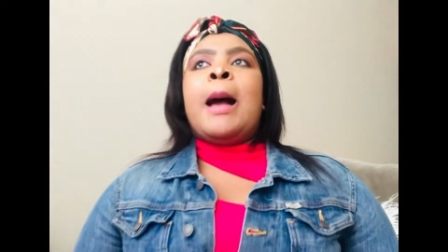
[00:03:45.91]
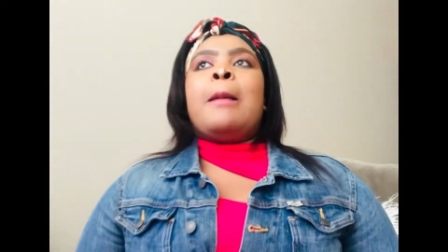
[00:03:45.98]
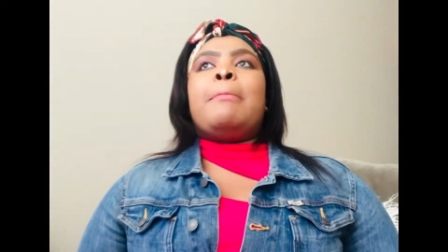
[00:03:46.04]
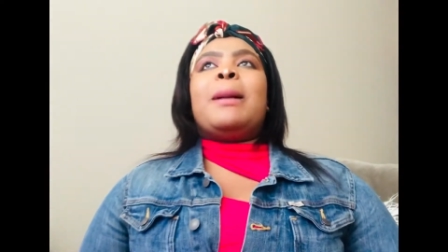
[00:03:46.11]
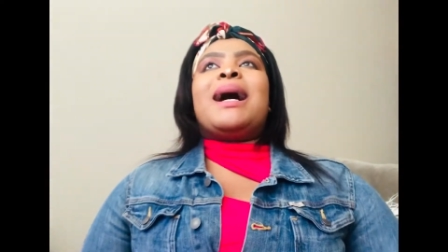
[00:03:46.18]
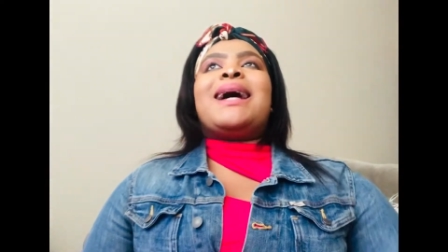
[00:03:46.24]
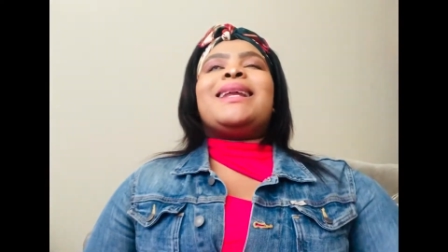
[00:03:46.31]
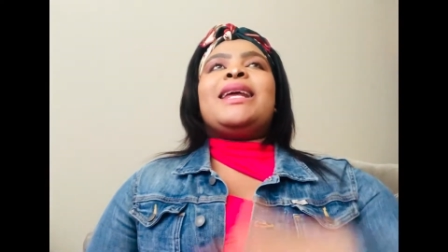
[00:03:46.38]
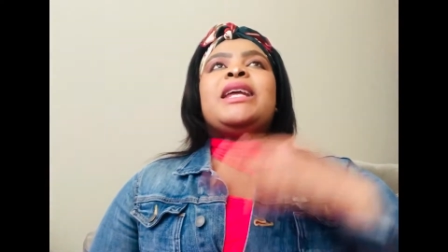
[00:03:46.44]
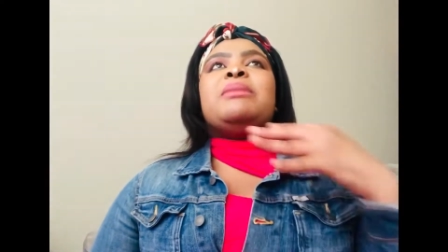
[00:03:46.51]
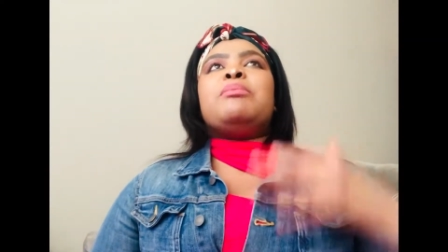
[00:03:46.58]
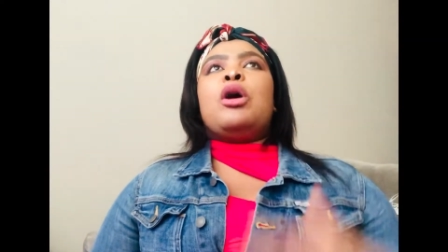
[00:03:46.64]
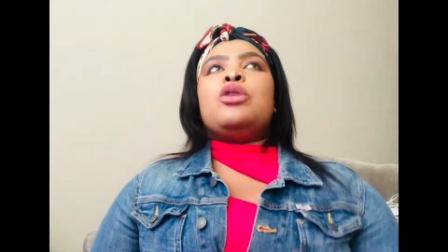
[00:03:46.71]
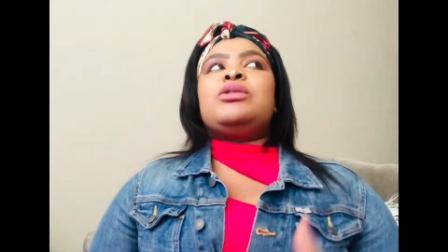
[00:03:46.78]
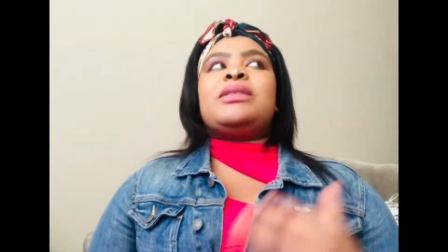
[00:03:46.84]
But in
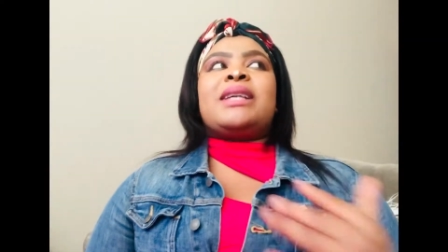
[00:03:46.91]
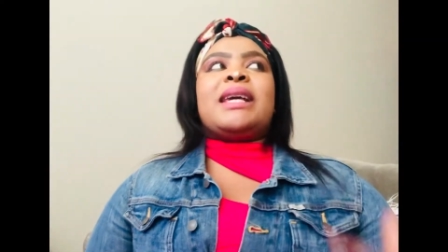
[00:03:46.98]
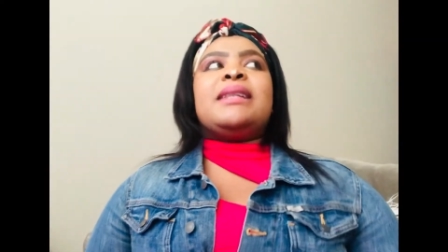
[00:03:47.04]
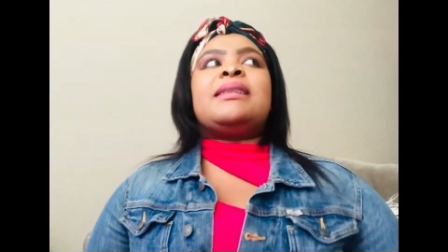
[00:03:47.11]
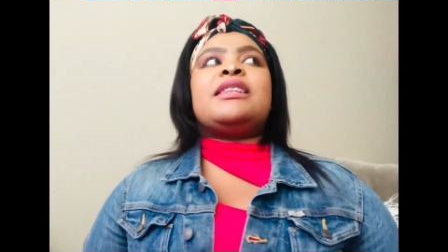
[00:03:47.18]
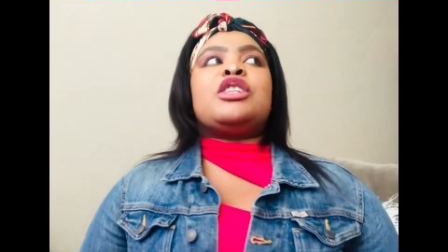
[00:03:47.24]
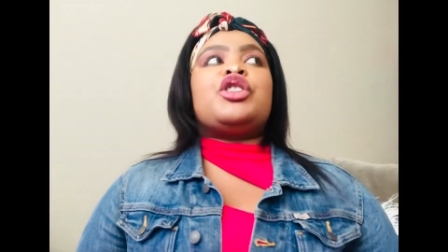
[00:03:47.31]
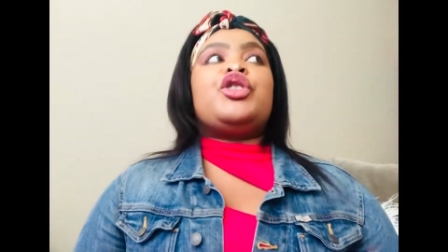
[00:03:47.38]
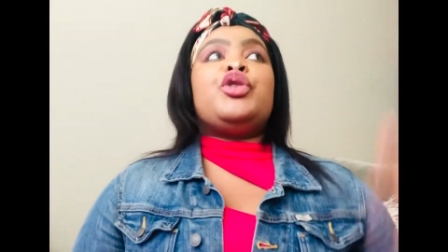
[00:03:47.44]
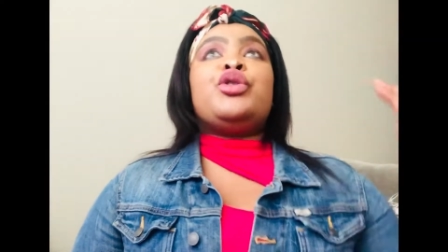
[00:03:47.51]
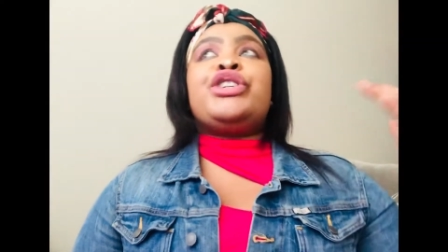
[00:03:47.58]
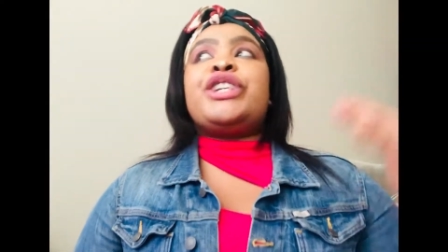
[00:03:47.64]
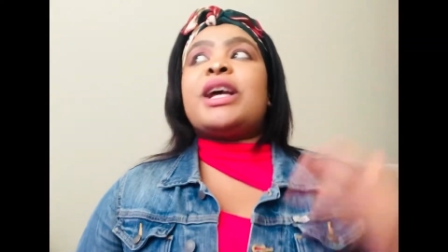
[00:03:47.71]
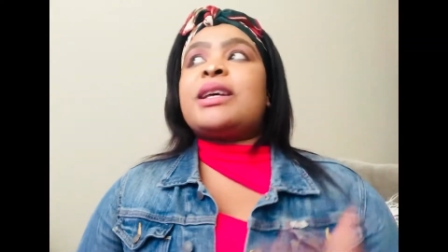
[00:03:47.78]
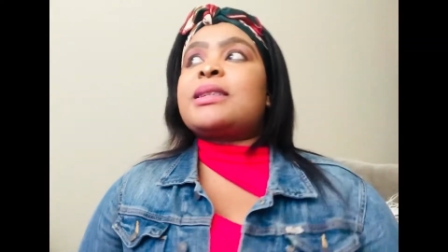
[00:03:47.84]
most cases, you
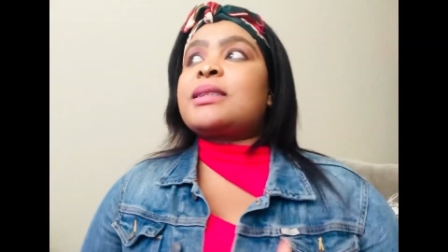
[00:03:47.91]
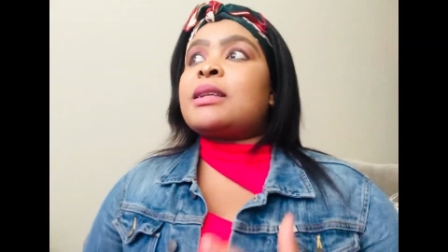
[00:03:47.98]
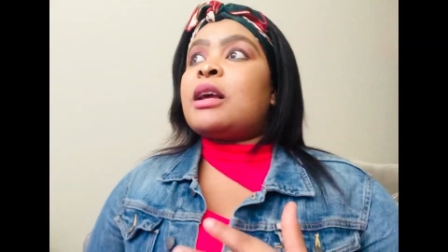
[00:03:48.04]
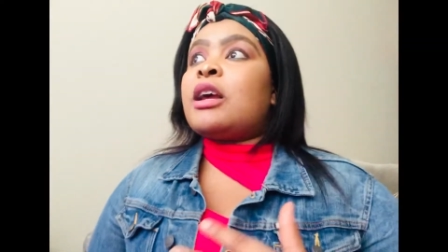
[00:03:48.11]
just